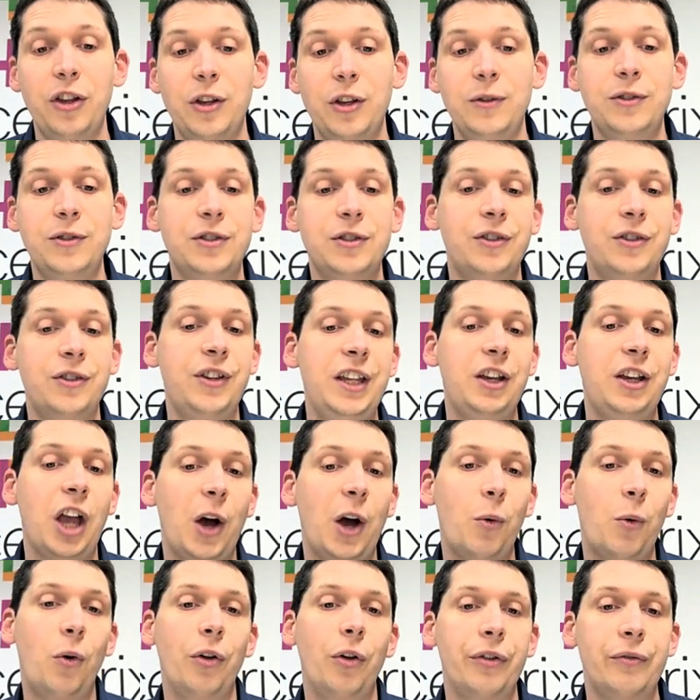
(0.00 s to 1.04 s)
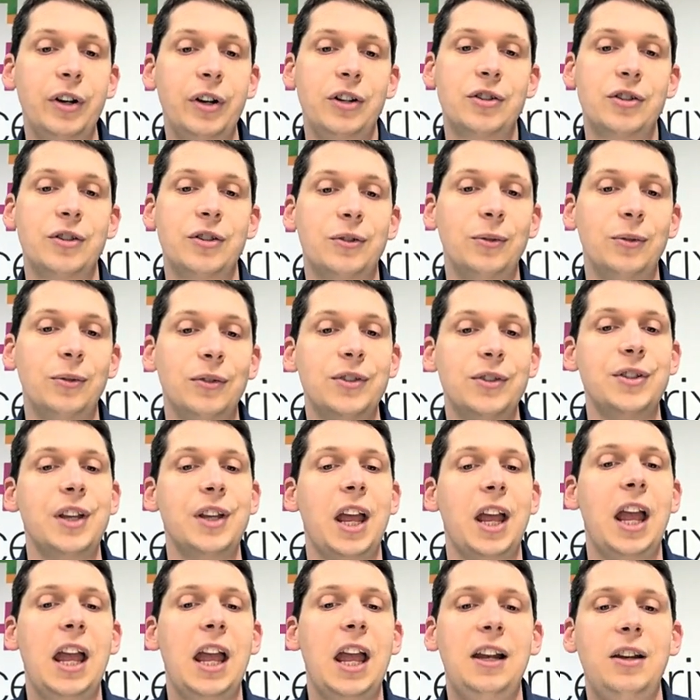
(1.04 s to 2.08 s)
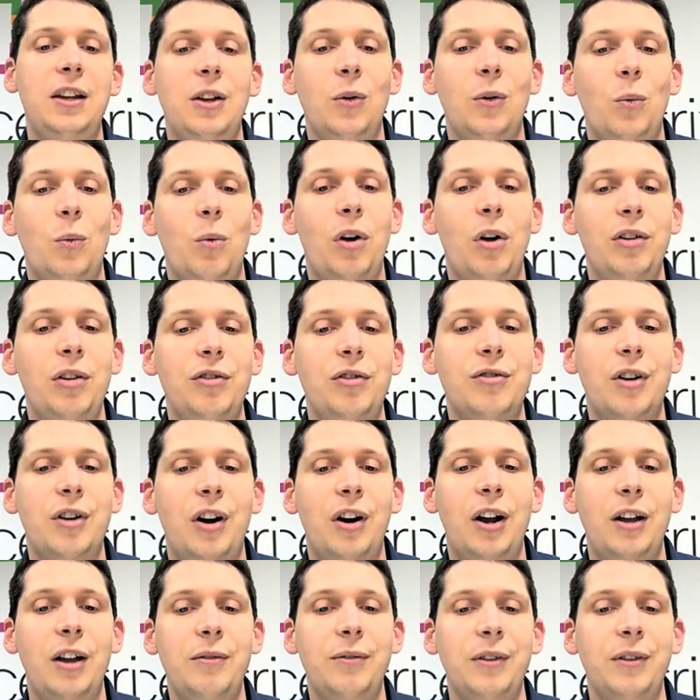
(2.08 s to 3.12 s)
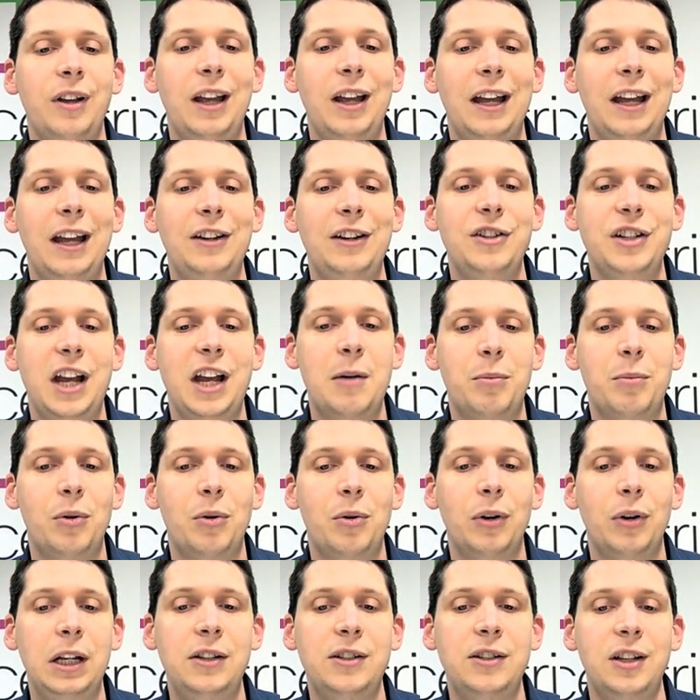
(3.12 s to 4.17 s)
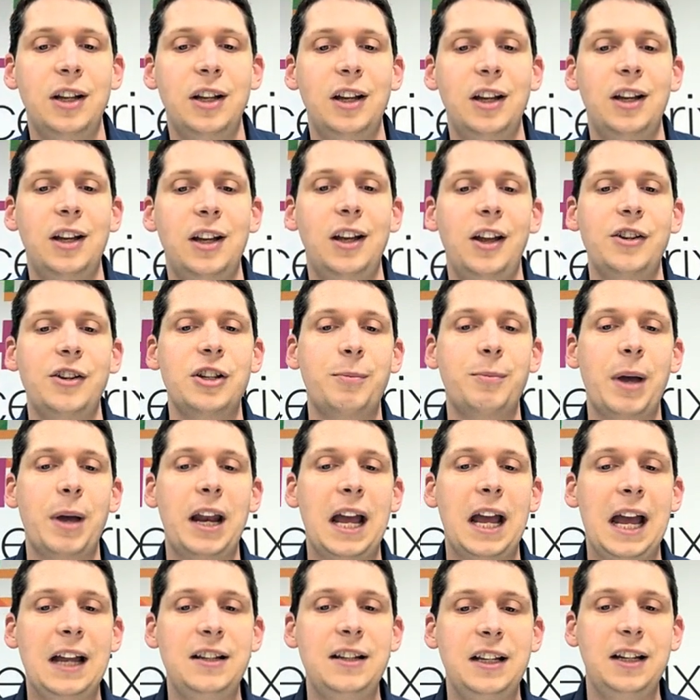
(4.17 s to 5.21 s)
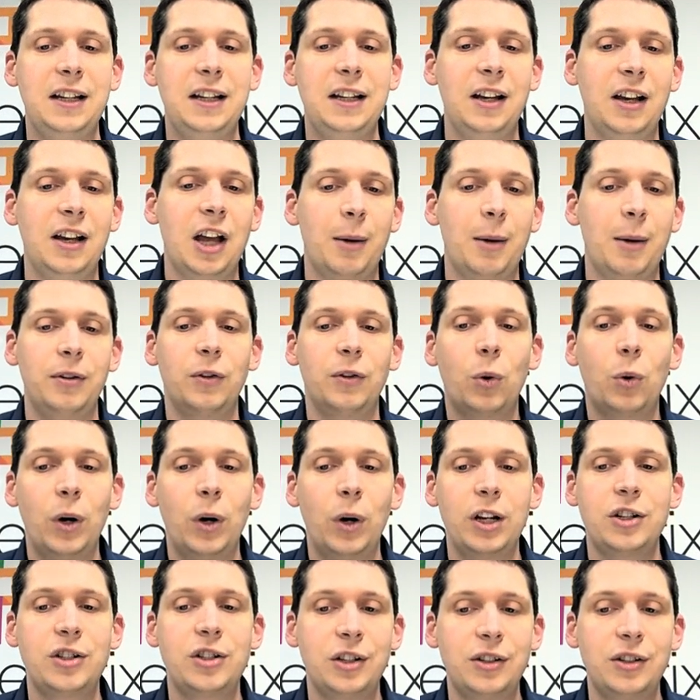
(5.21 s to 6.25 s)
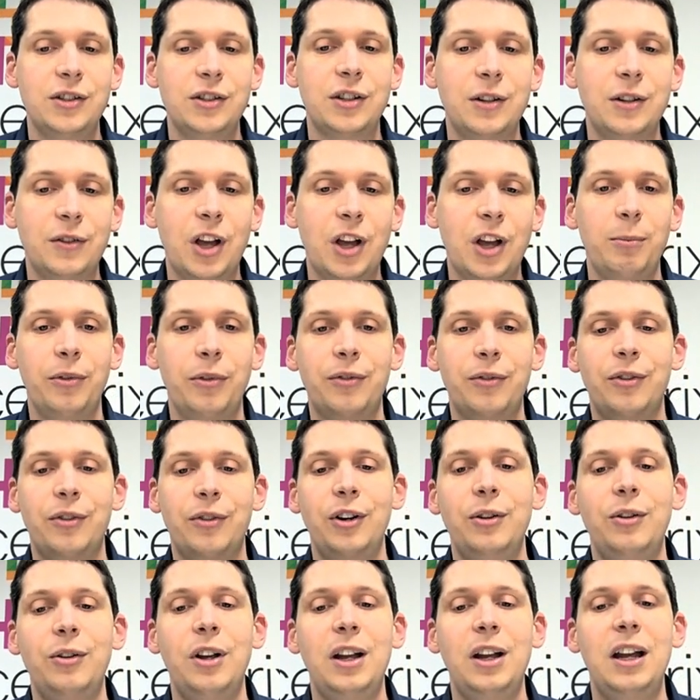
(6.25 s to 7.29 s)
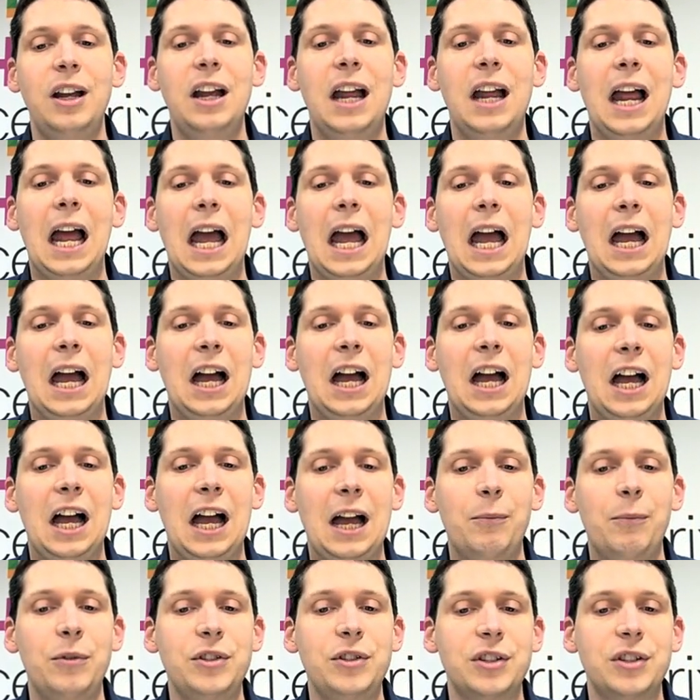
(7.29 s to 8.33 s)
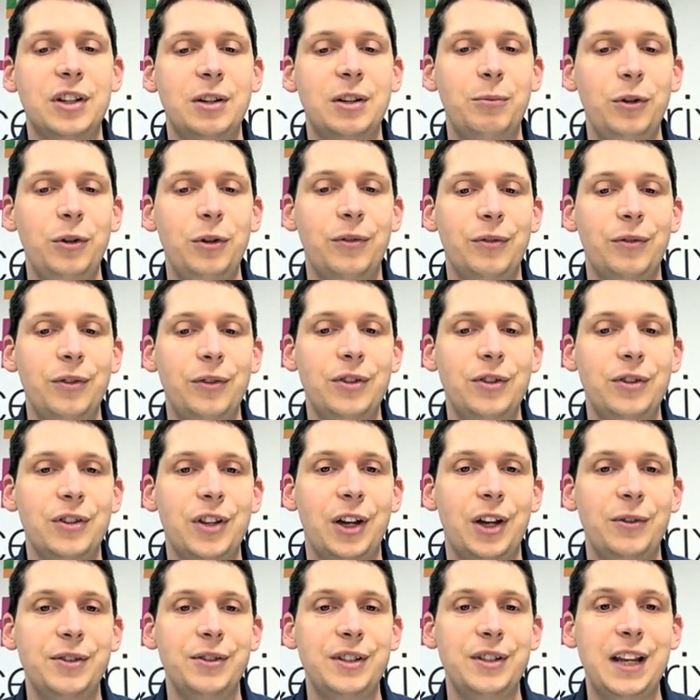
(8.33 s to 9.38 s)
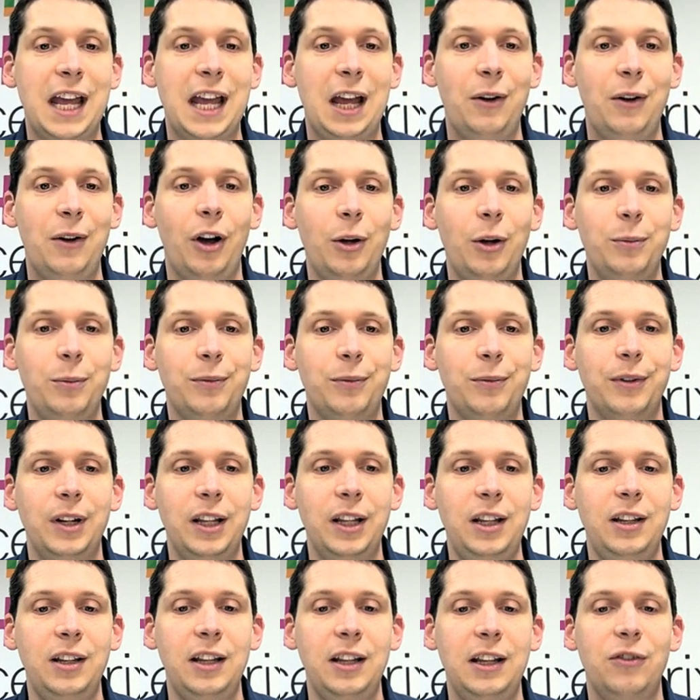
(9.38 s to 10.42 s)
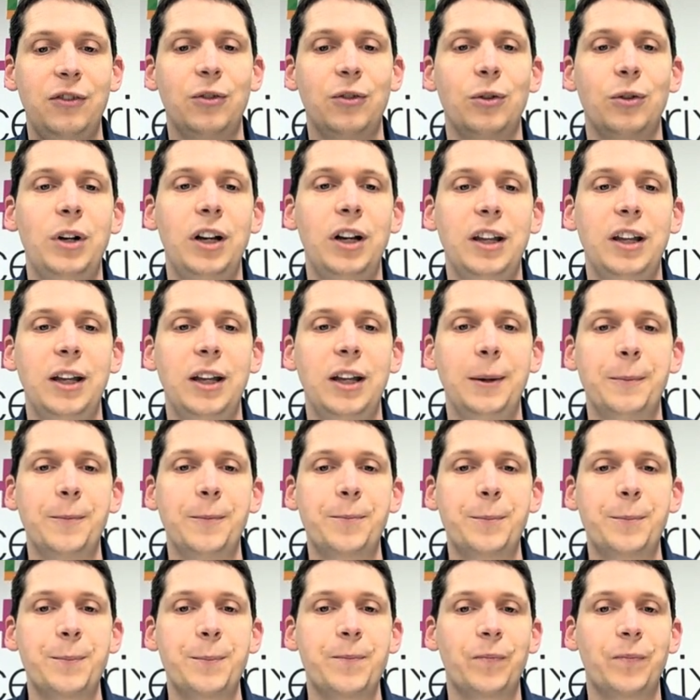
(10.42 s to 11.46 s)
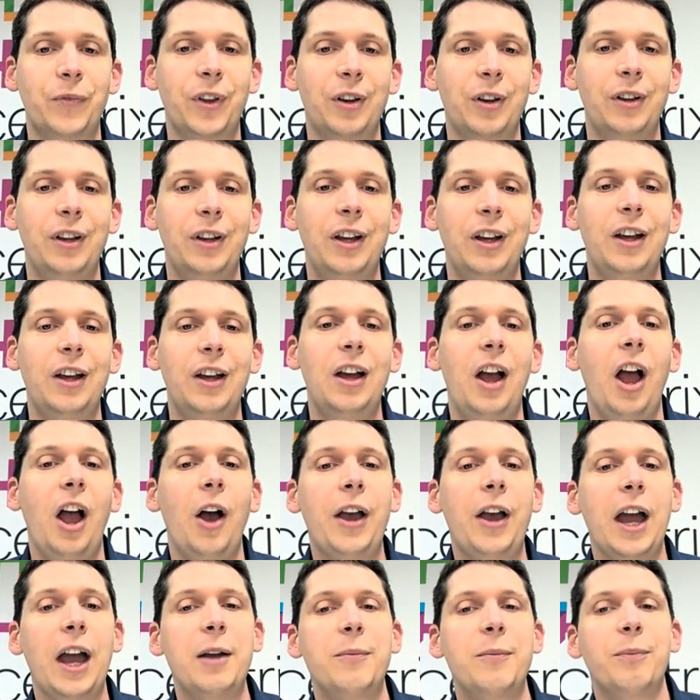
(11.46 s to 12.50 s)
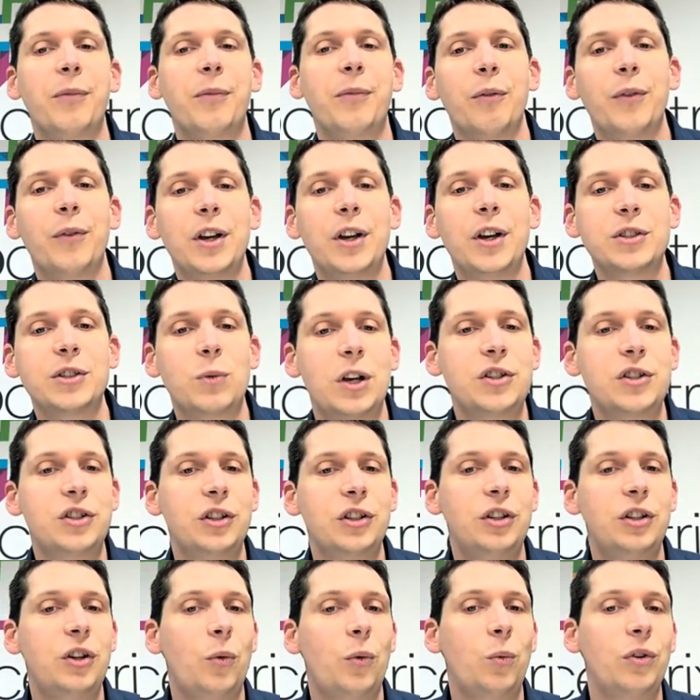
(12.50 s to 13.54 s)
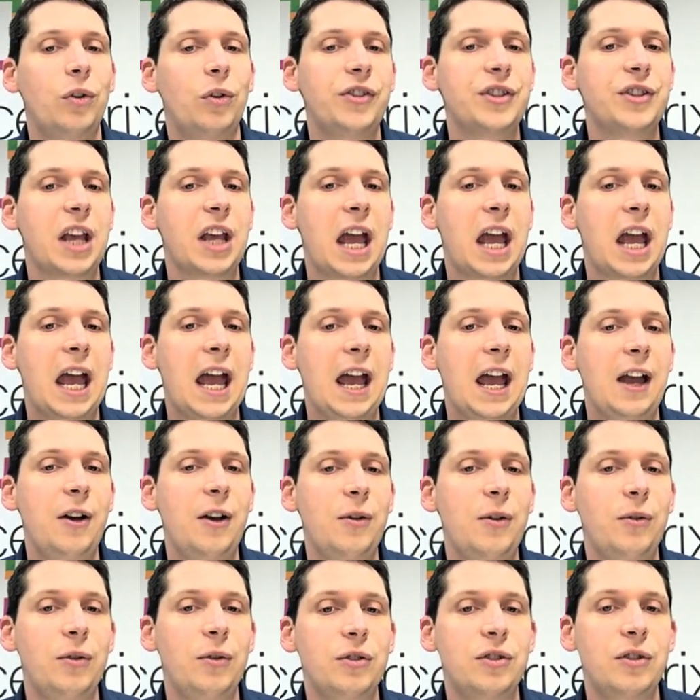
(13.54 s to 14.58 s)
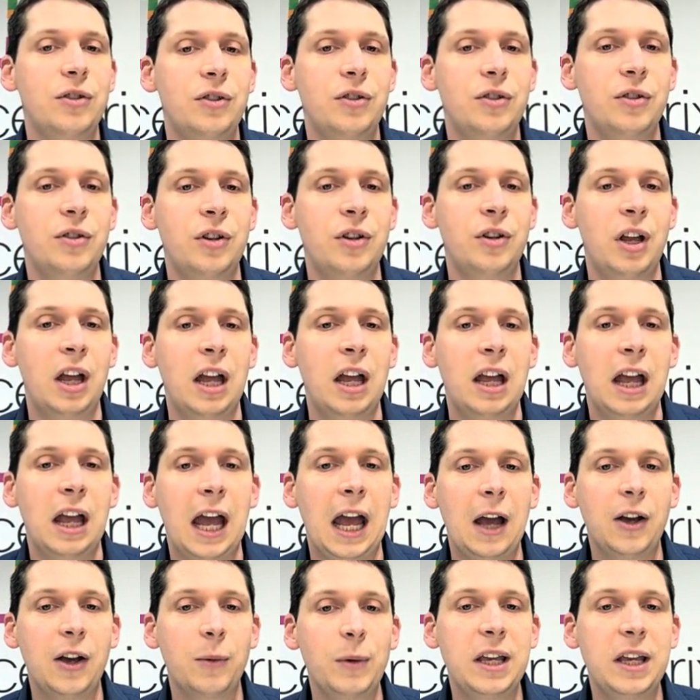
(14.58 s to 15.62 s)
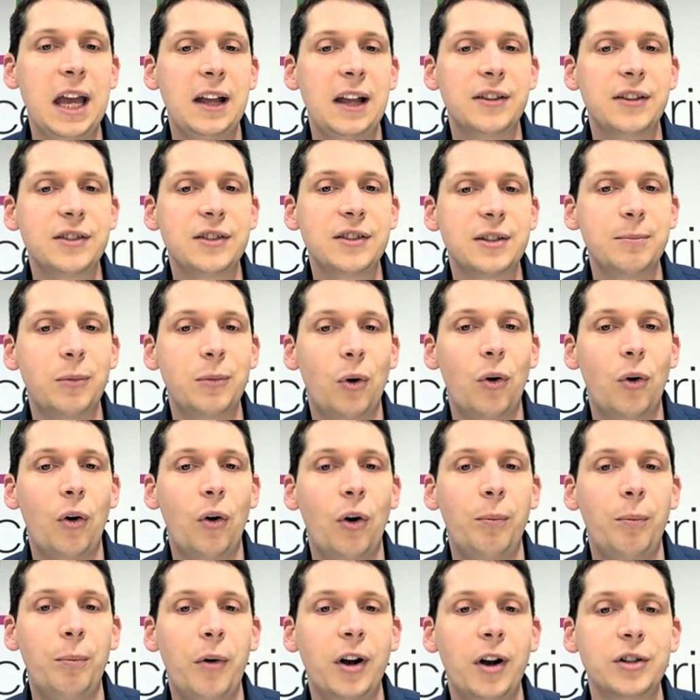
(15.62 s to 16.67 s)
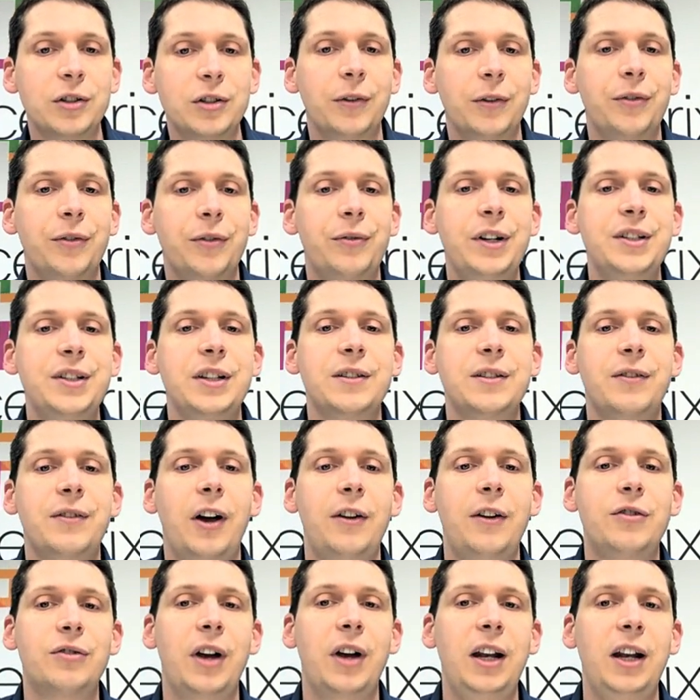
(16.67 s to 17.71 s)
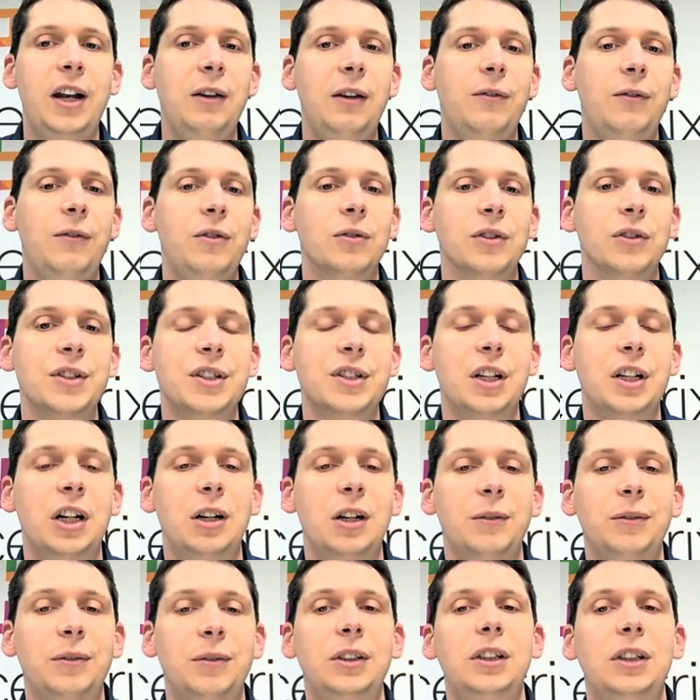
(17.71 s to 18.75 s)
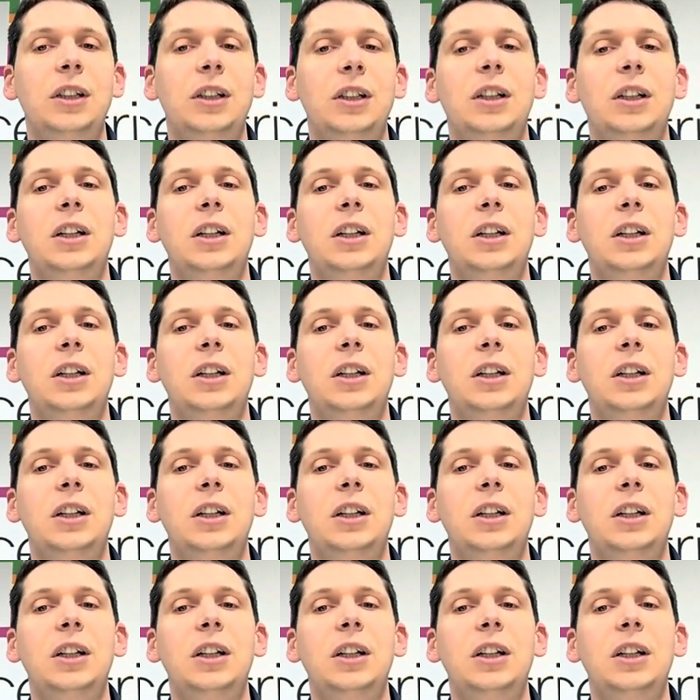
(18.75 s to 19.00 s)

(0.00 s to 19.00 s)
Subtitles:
used the co-authoring tools in OneDrive and SharePoint to better add in a couple of questions that have come through, and we're just going to move through to those now. Hopefully all working. Okay, first question was how can we get some more Microsoft 365 training for your staff?